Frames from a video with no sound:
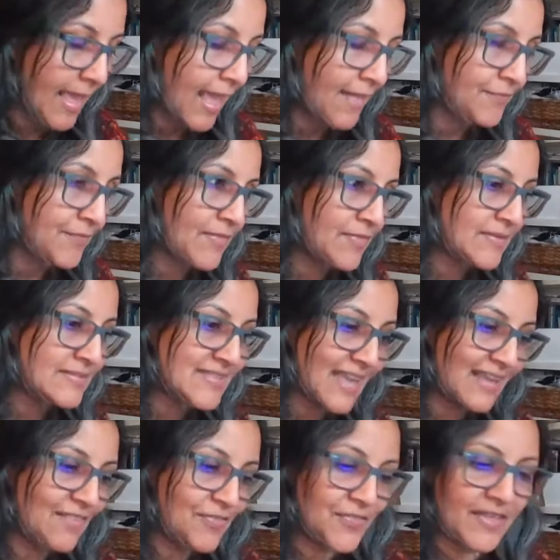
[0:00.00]
Then the
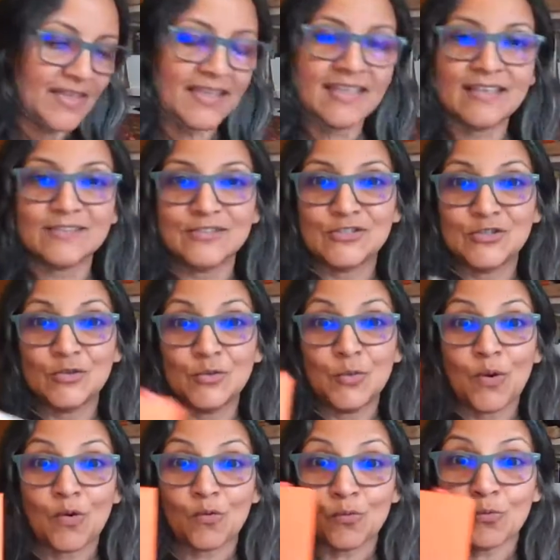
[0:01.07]
second thing is to
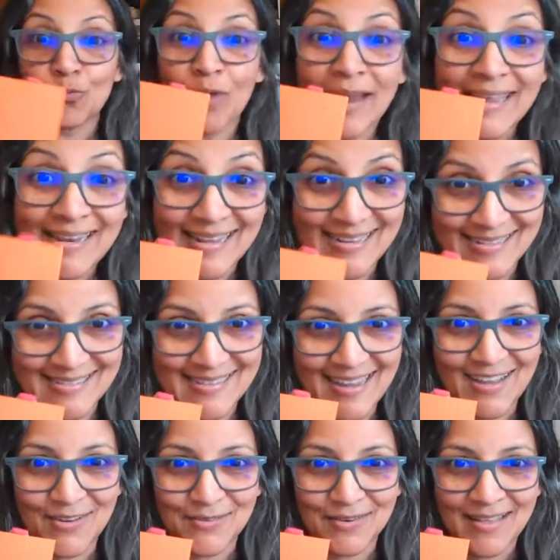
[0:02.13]
write it
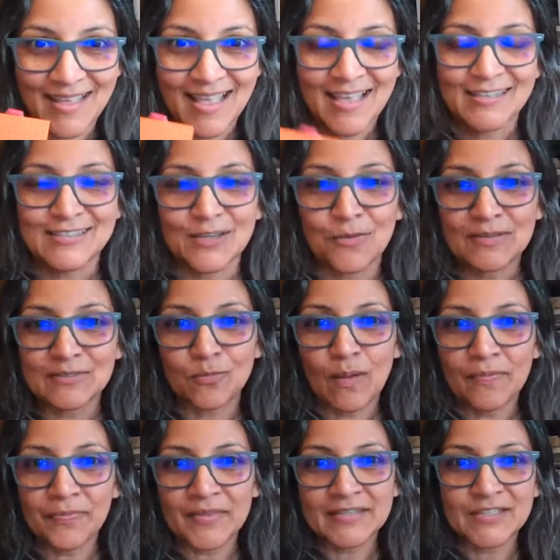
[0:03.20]
down. So it's
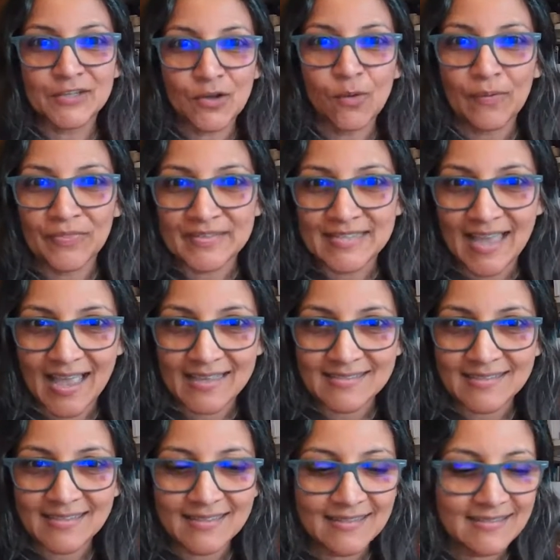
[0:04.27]
one thing to know what the task
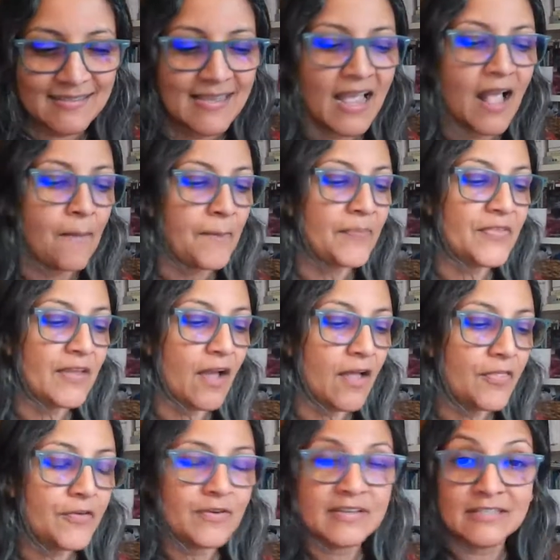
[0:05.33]
is, but the
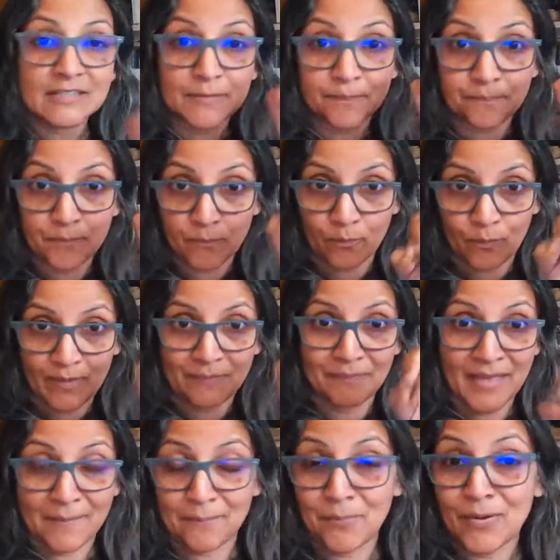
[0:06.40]
other is to
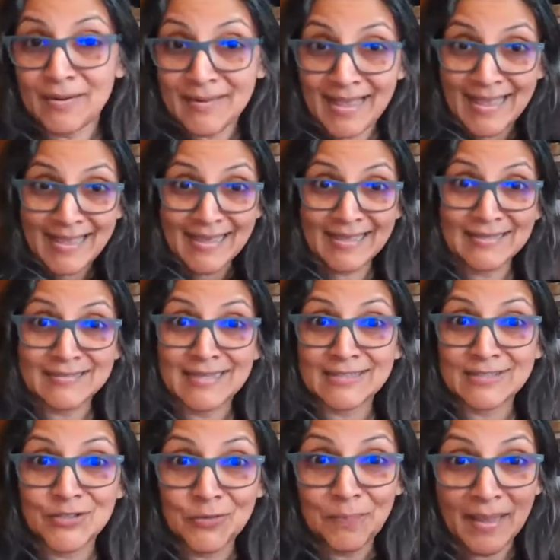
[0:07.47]
put hand
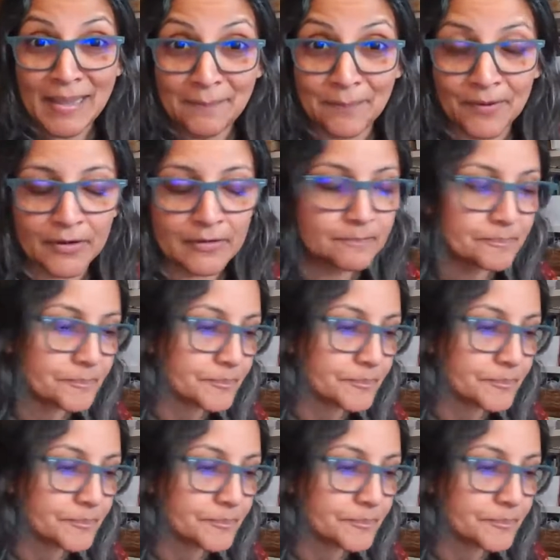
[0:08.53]
to paper